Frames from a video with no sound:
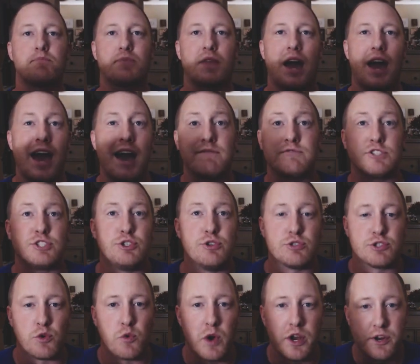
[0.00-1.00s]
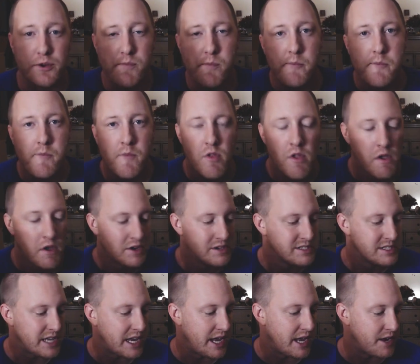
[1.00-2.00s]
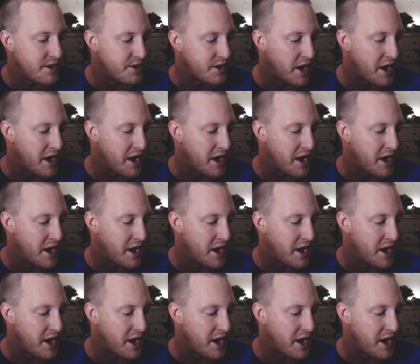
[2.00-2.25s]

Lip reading: I have to choose a winner. And